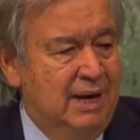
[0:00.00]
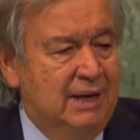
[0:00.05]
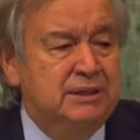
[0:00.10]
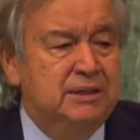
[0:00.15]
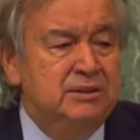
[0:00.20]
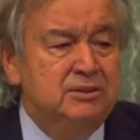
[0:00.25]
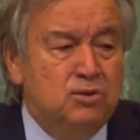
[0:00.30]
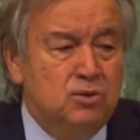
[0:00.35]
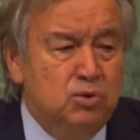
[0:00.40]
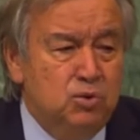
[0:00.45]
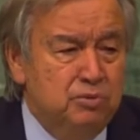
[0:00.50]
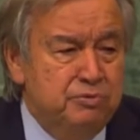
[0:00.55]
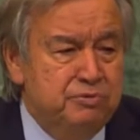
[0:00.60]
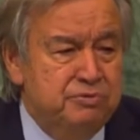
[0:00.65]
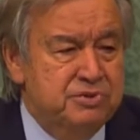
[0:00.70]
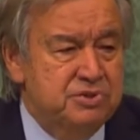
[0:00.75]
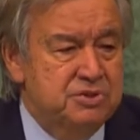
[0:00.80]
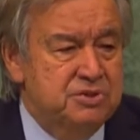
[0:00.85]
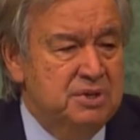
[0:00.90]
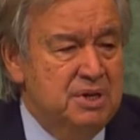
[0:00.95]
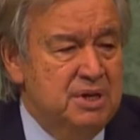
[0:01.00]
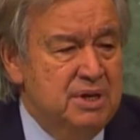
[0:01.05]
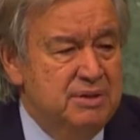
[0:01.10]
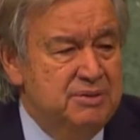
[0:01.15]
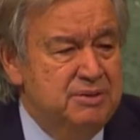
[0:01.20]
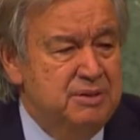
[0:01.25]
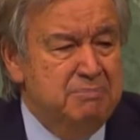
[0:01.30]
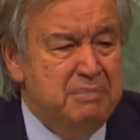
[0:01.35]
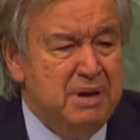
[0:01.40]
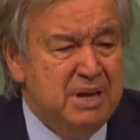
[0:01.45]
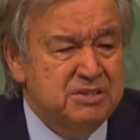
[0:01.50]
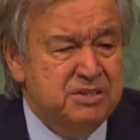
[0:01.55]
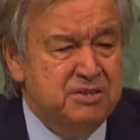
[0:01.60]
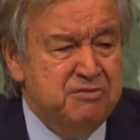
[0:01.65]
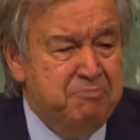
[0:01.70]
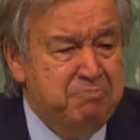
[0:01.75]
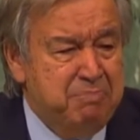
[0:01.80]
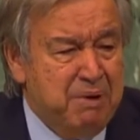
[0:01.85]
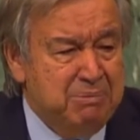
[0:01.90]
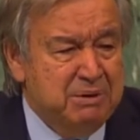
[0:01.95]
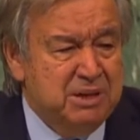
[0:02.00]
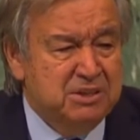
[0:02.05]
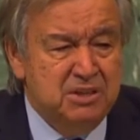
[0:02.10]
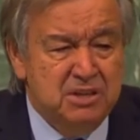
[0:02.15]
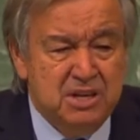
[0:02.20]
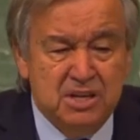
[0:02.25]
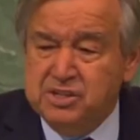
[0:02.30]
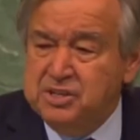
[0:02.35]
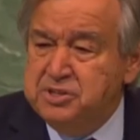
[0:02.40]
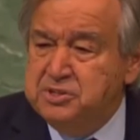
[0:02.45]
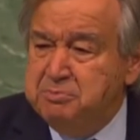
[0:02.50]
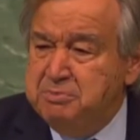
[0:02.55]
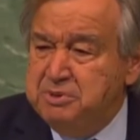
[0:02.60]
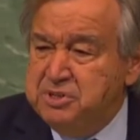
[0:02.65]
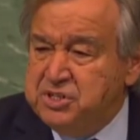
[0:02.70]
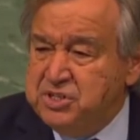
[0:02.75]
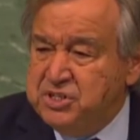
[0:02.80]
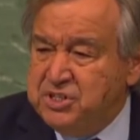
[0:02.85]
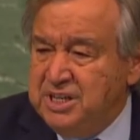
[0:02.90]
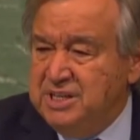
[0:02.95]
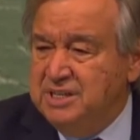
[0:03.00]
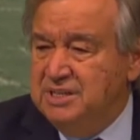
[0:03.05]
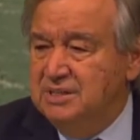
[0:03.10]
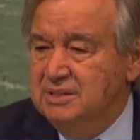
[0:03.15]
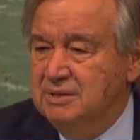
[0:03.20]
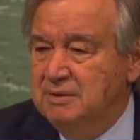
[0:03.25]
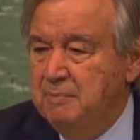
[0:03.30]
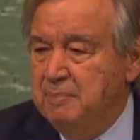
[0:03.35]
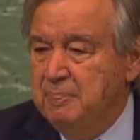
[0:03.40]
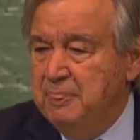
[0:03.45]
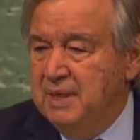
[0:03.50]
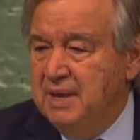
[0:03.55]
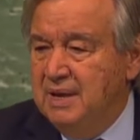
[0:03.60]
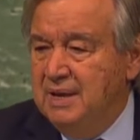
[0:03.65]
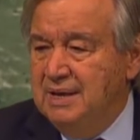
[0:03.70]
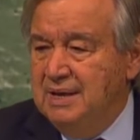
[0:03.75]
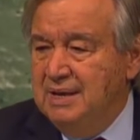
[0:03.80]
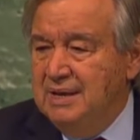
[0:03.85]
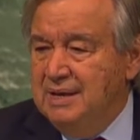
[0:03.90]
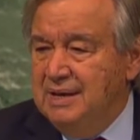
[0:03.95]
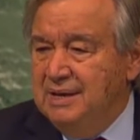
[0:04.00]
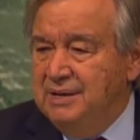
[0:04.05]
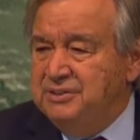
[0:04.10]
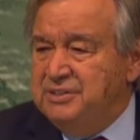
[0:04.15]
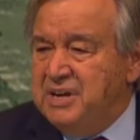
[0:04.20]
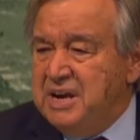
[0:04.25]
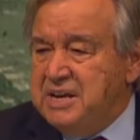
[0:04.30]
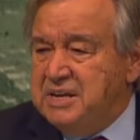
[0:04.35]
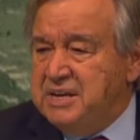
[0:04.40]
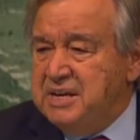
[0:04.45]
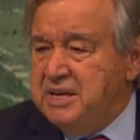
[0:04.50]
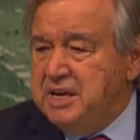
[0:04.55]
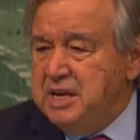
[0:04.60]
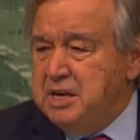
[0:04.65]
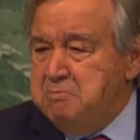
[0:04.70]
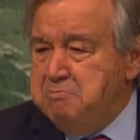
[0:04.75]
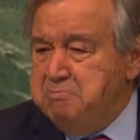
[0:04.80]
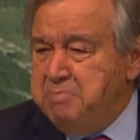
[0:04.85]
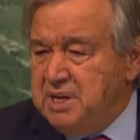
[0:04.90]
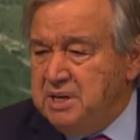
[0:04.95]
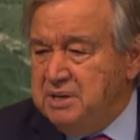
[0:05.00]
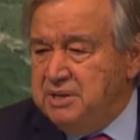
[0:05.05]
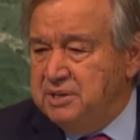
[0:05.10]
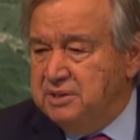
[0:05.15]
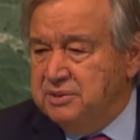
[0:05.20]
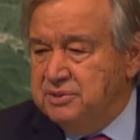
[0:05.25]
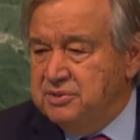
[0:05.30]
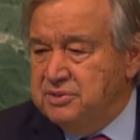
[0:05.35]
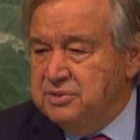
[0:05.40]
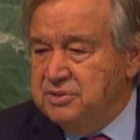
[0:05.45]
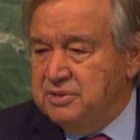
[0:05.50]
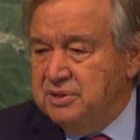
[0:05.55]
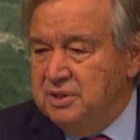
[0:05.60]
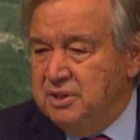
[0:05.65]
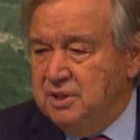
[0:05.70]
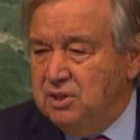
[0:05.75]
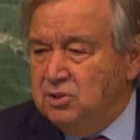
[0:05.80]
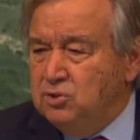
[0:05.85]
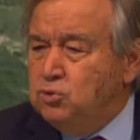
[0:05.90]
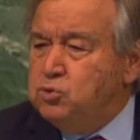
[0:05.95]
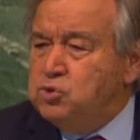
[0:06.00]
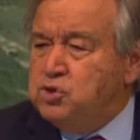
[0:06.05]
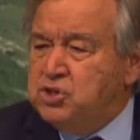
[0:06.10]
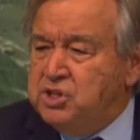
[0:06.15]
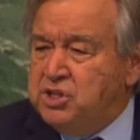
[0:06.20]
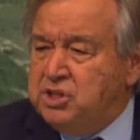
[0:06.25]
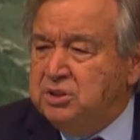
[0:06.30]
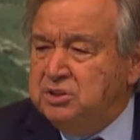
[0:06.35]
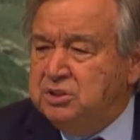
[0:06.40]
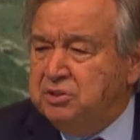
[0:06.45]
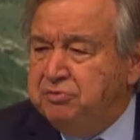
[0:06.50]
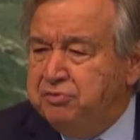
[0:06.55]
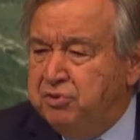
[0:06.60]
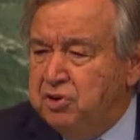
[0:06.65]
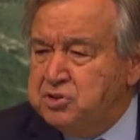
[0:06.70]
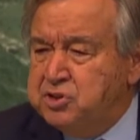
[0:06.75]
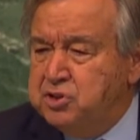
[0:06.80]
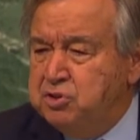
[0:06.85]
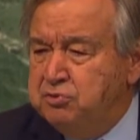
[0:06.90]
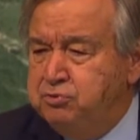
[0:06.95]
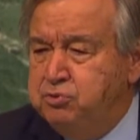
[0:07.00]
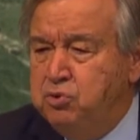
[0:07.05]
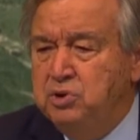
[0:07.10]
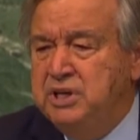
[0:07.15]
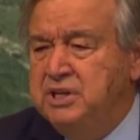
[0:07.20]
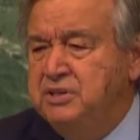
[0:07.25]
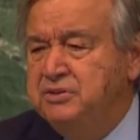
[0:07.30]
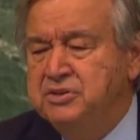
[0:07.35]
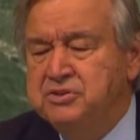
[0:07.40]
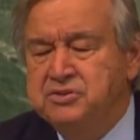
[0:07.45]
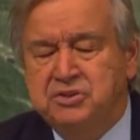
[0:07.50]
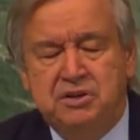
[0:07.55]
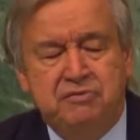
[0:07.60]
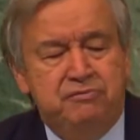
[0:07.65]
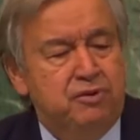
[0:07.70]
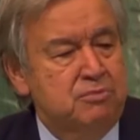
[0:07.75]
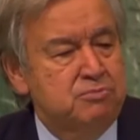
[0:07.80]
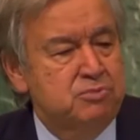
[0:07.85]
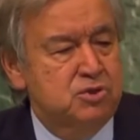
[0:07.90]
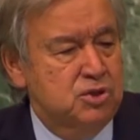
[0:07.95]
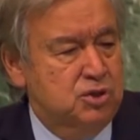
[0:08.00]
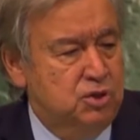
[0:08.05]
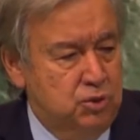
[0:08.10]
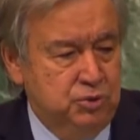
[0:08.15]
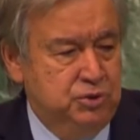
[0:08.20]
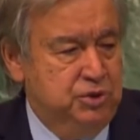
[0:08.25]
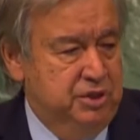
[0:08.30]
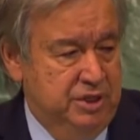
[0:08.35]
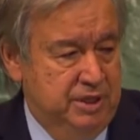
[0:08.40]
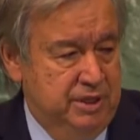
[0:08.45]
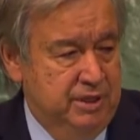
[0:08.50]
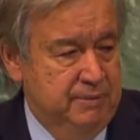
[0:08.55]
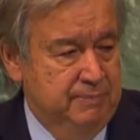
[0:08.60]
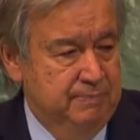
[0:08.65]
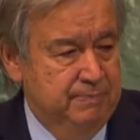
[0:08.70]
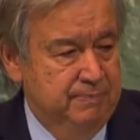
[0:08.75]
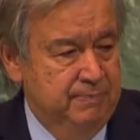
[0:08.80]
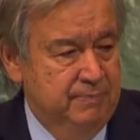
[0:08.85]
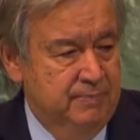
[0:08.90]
It includes the massive public relations machine raking in billions to shield the fossil fuel industry from scrutiny.